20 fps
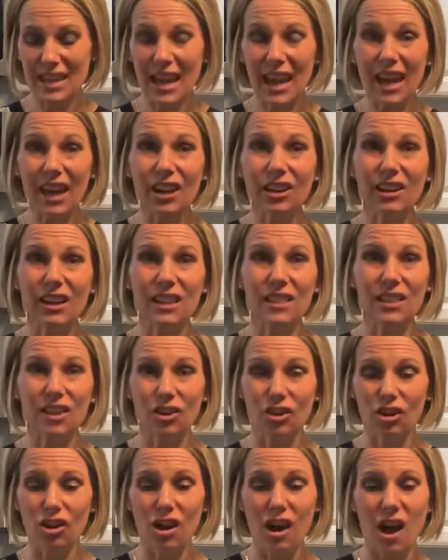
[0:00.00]
carried the
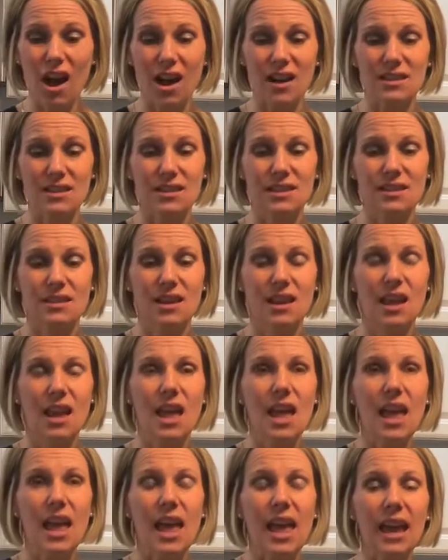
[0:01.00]
cross
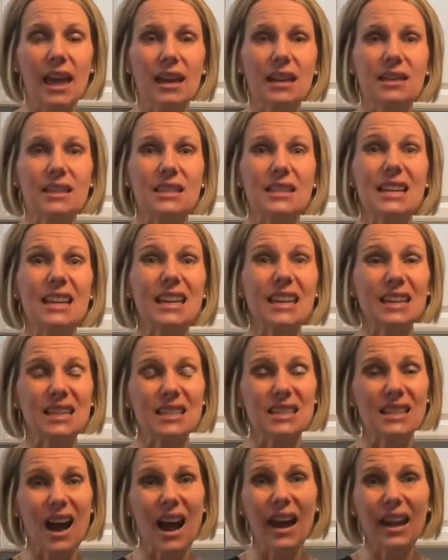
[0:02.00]
and he
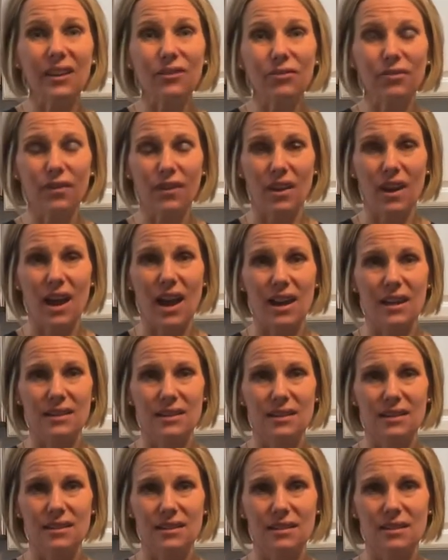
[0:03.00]
died for
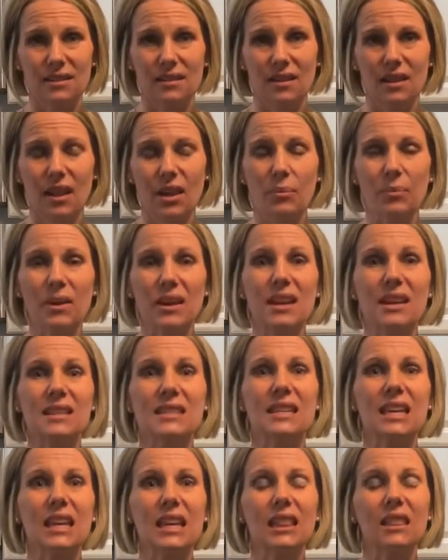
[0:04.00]
us, because
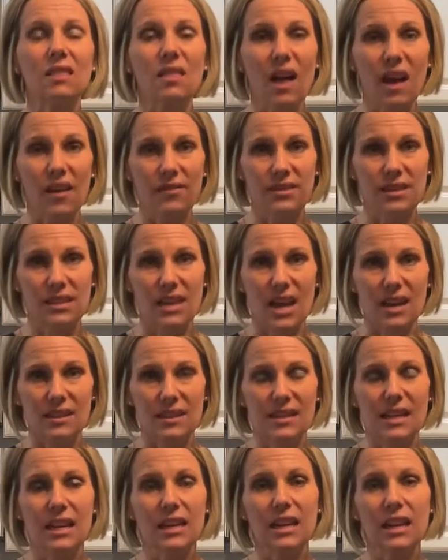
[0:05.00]
he loves us
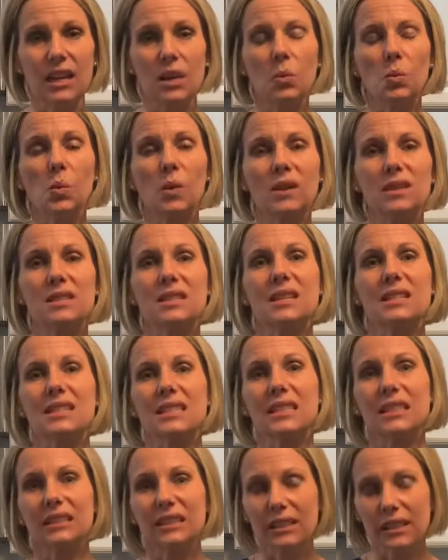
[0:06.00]
and he wants us
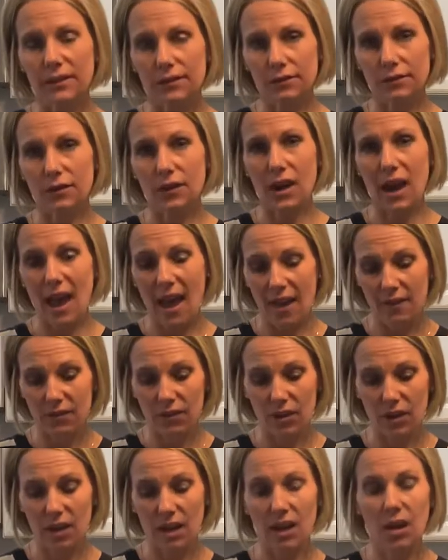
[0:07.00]
to live
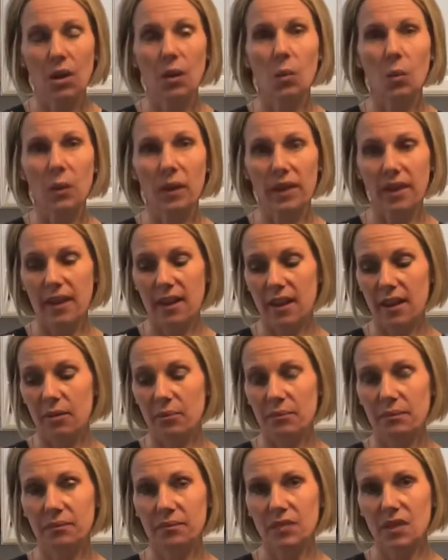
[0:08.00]
forever with him.
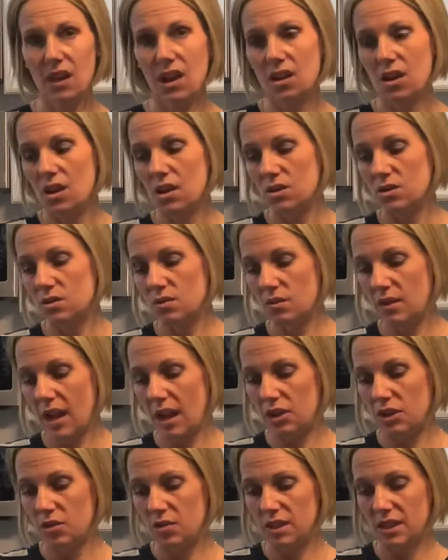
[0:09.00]
So now
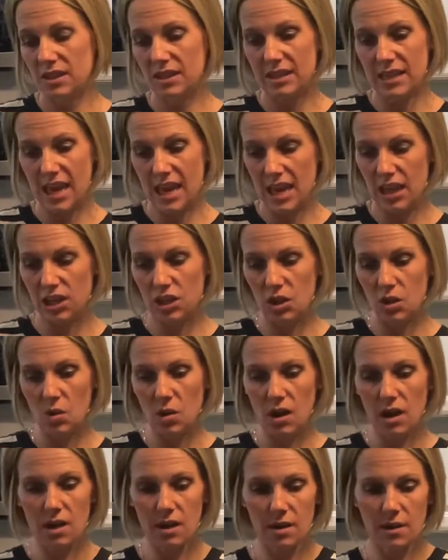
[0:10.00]
you can take
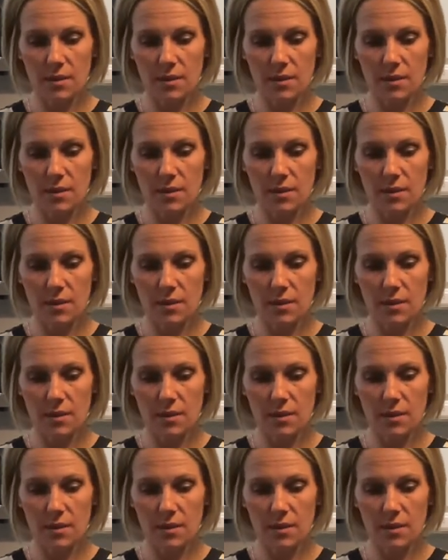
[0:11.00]
your